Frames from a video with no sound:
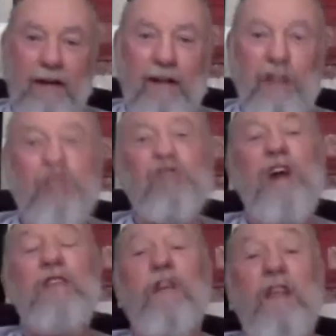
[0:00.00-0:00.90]
his
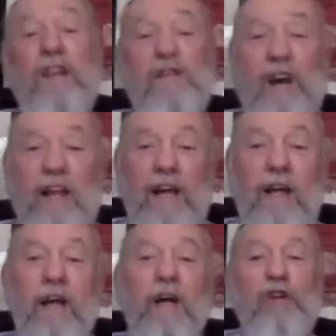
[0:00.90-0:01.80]
grandfather and his father
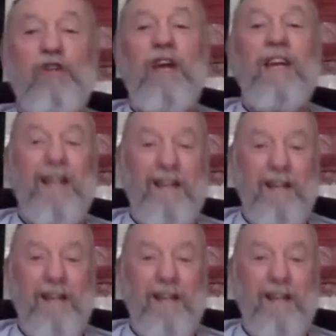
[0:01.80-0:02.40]
crying